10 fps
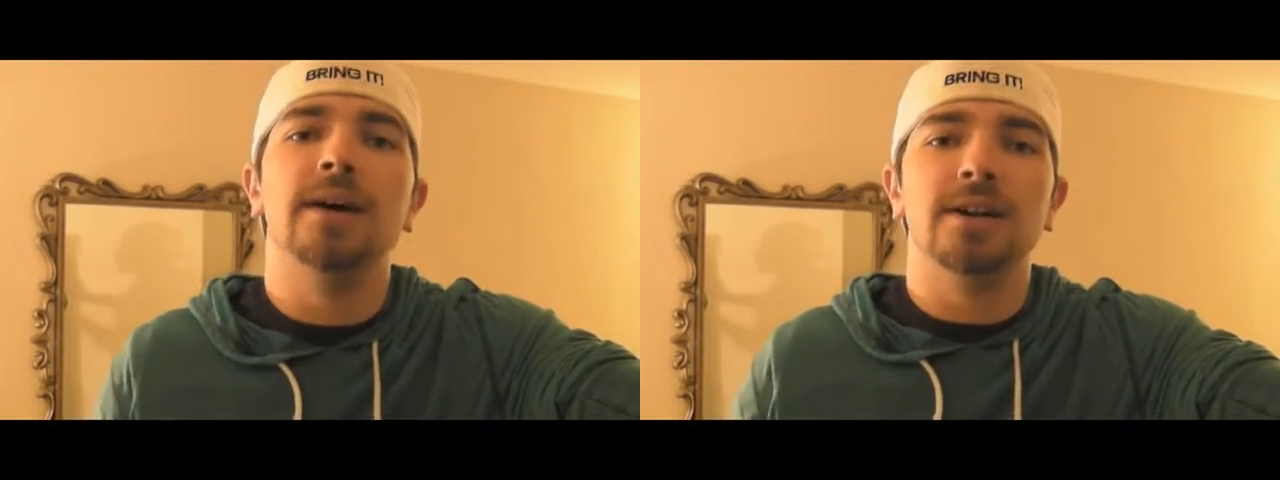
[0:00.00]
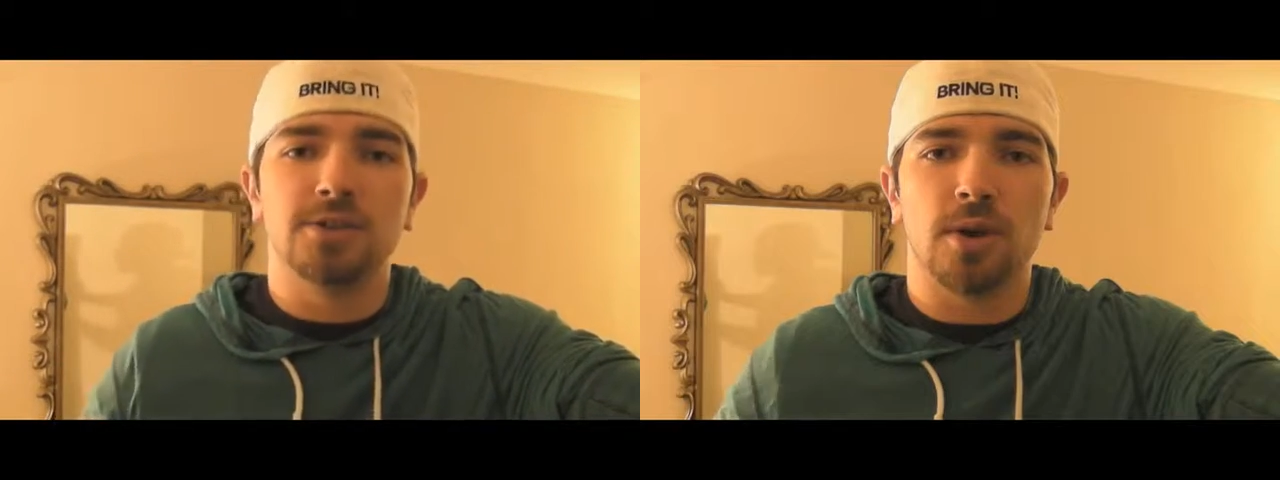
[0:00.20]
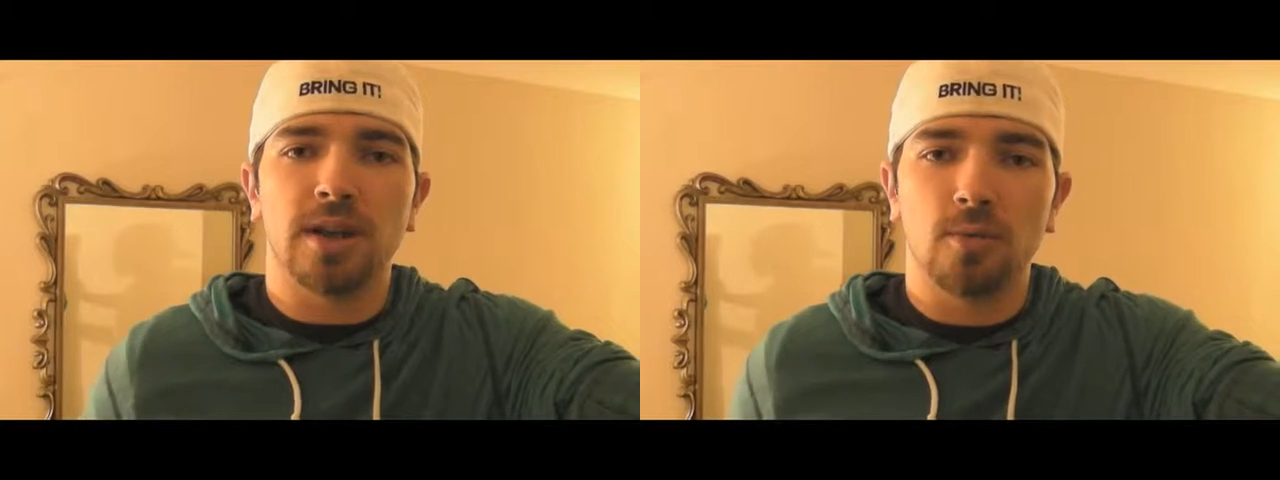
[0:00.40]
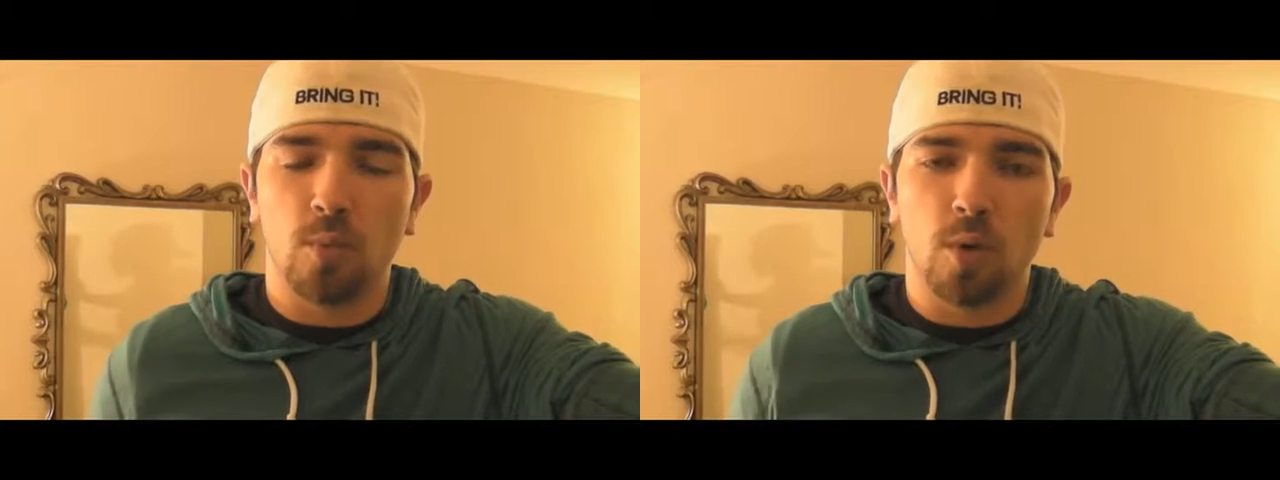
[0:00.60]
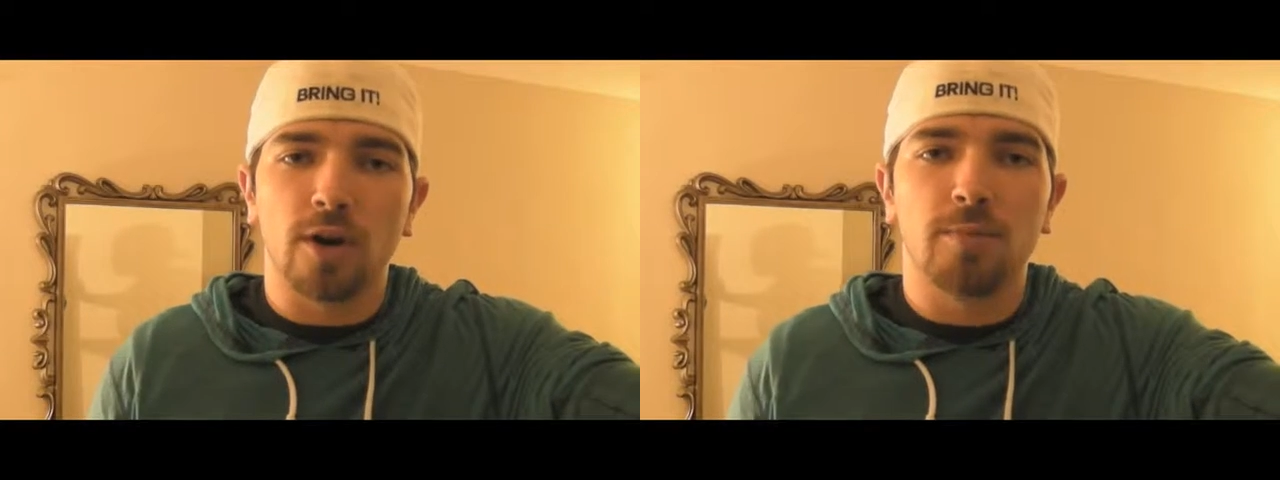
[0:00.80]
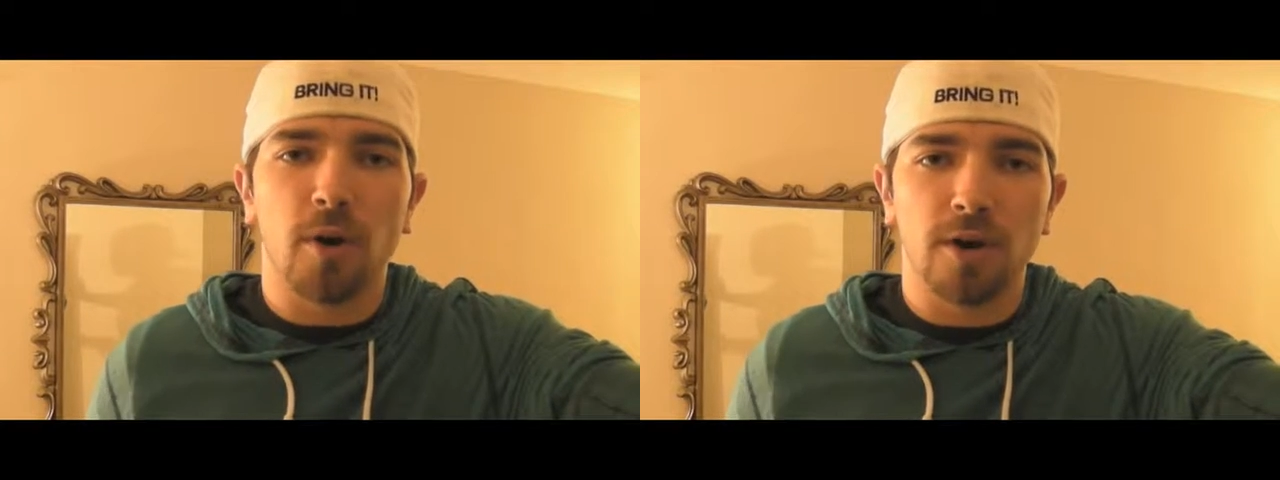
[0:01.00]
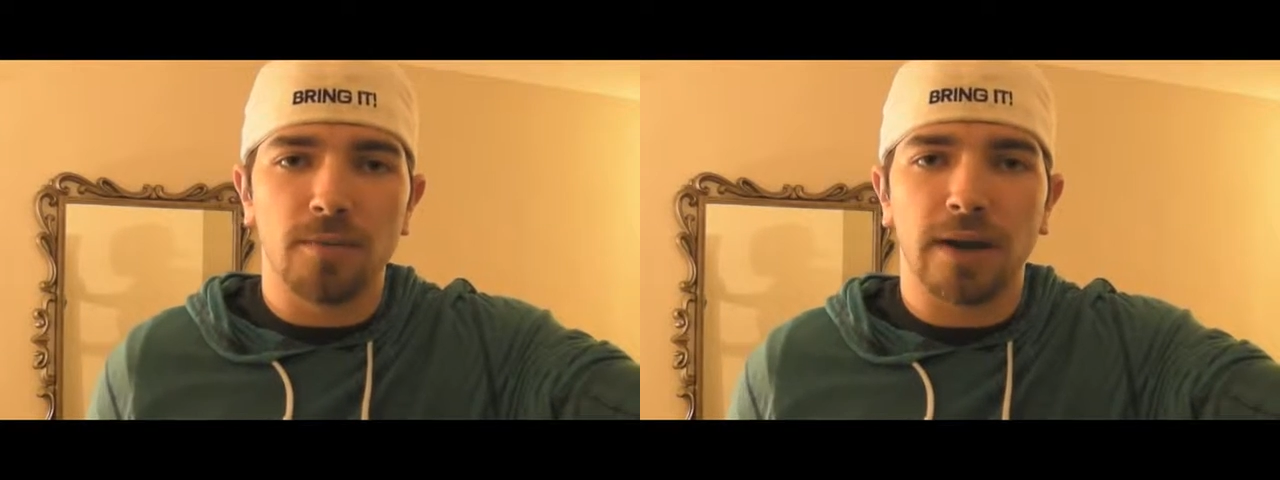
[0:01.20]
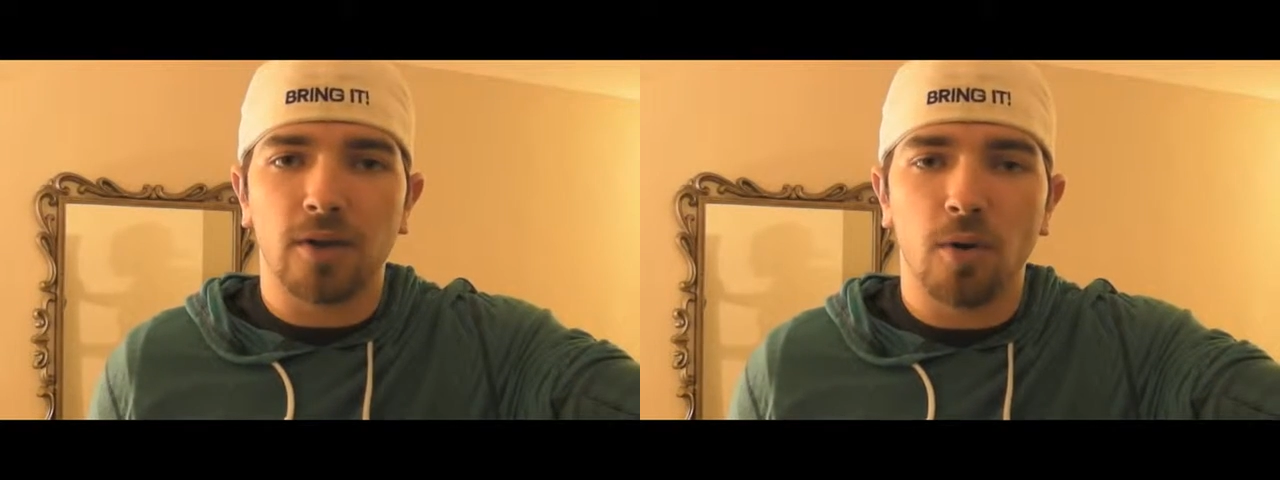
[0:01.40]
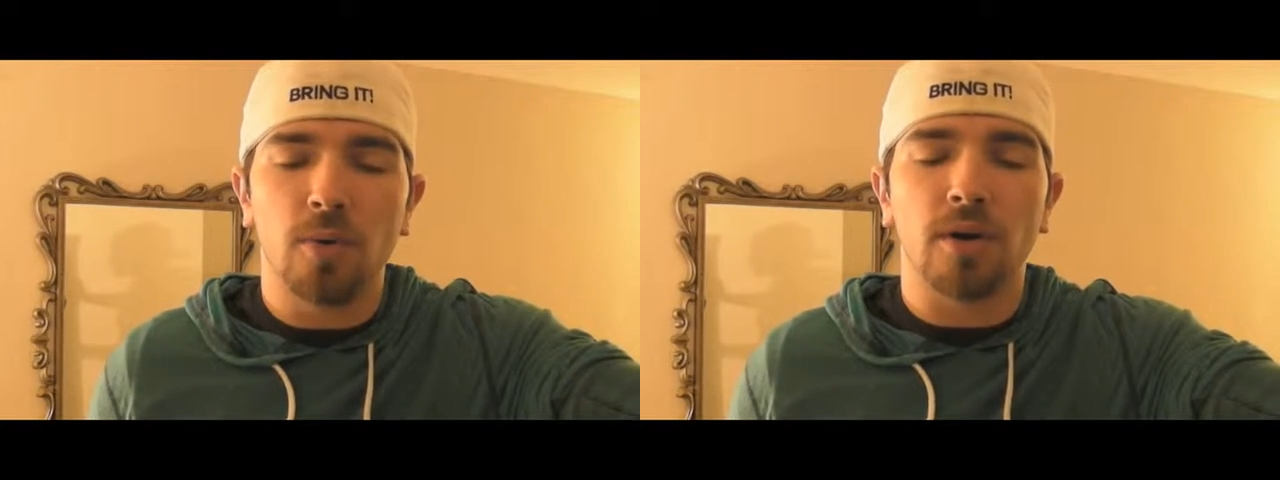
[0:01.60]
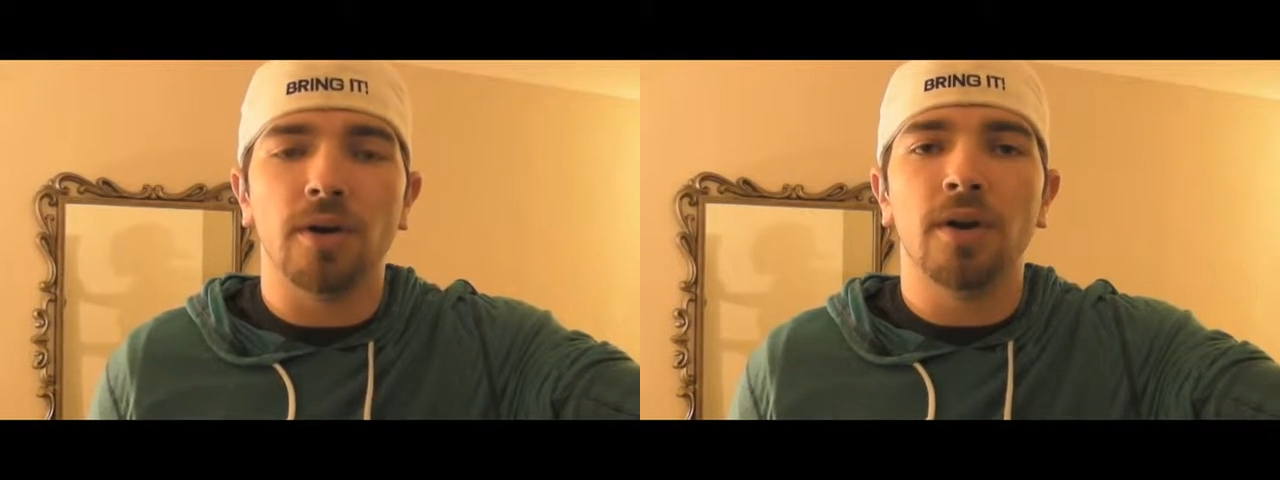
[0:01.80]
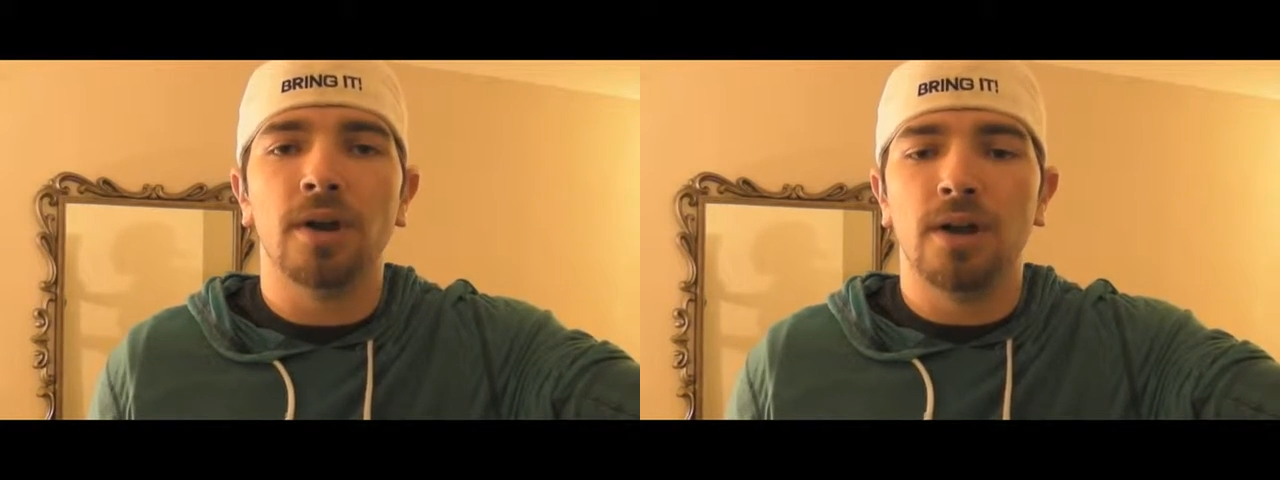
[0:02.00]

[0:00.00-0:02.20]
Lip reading: so I can work part of my core